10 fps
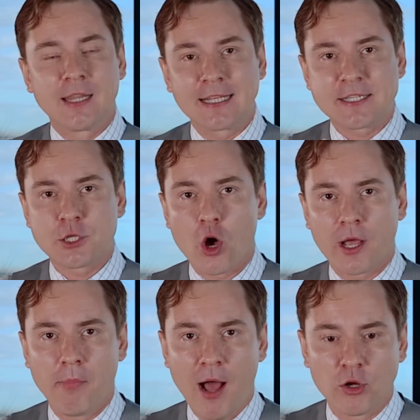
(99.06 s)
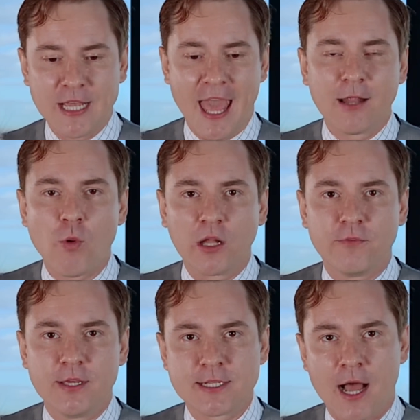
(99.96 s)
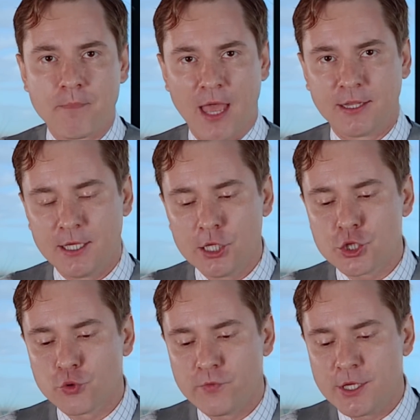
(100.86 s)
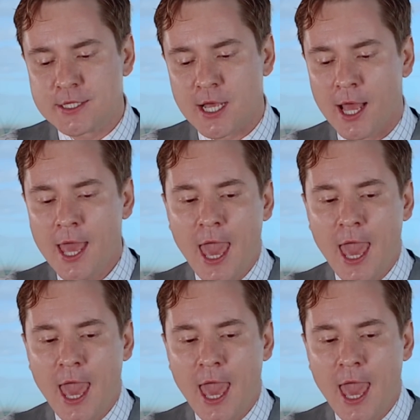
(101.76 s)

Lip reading: Let's talk about L-1 visa and E-2 visa